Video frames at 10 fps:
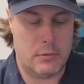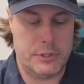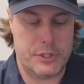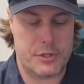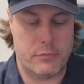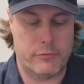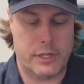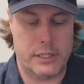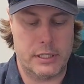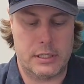We just don't
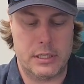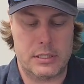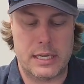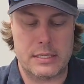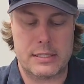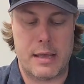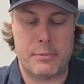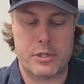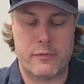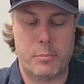find that this has
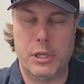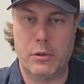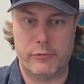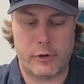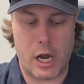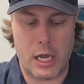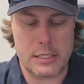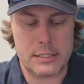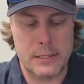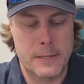that much of appeal for
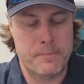us.